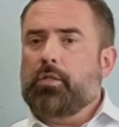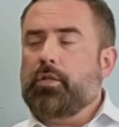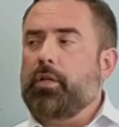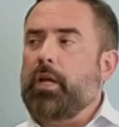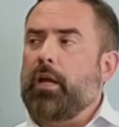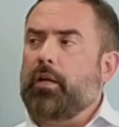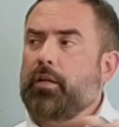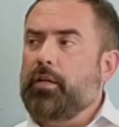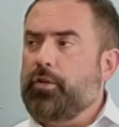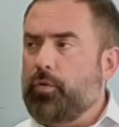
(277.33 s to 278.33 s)
to the
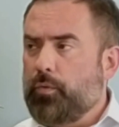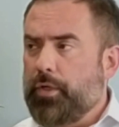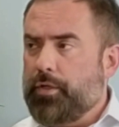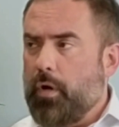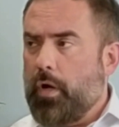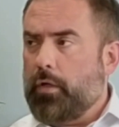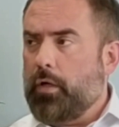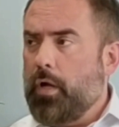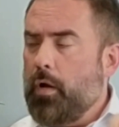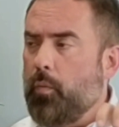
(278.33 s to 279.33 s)
initial design
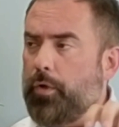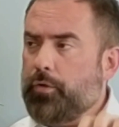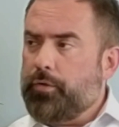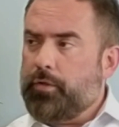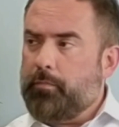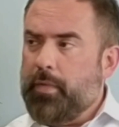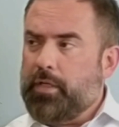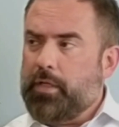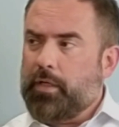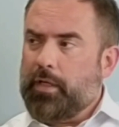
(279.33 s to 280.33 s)
which was
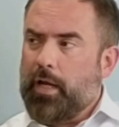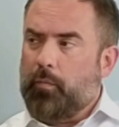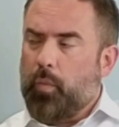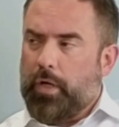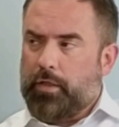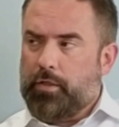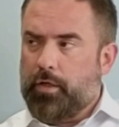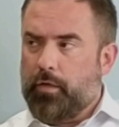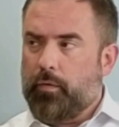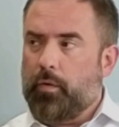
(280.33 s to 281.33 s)
submitted at Gateway
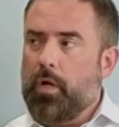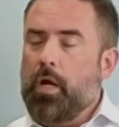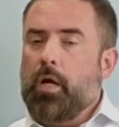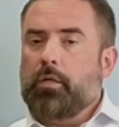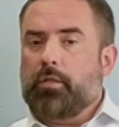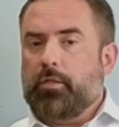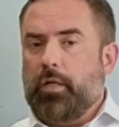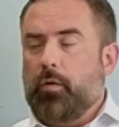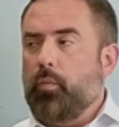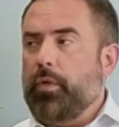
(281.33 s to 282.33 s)
2 to
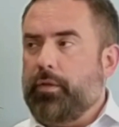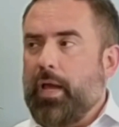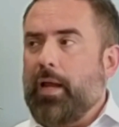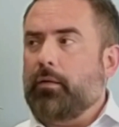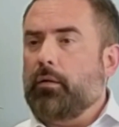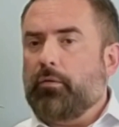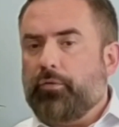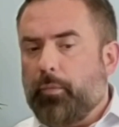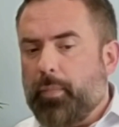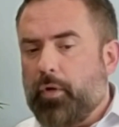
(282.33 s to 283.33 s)
deal with that,
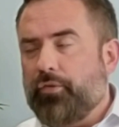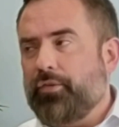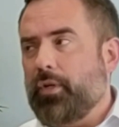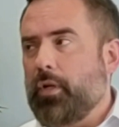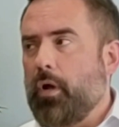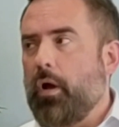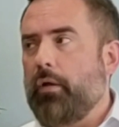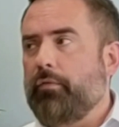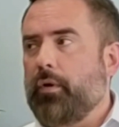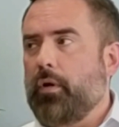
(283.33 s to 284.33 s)
so because it's a
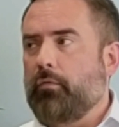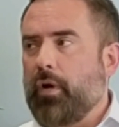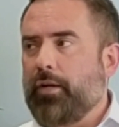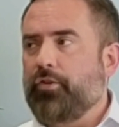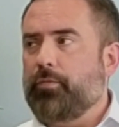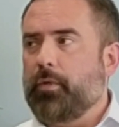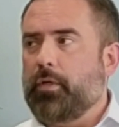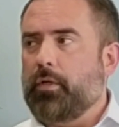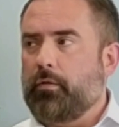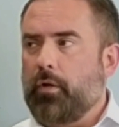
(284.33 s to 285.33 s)
live
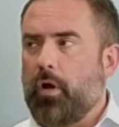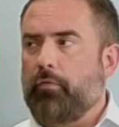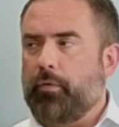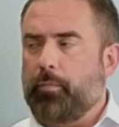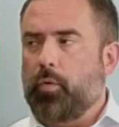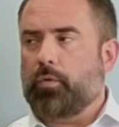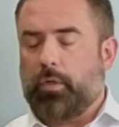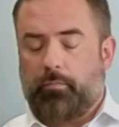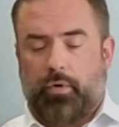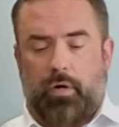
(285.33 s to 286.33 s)
arrangement and a live
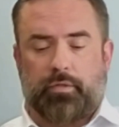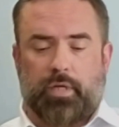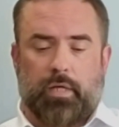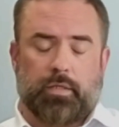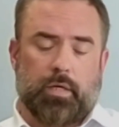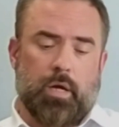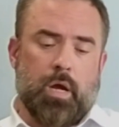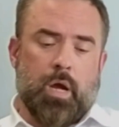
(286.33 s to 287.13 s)
reporting process.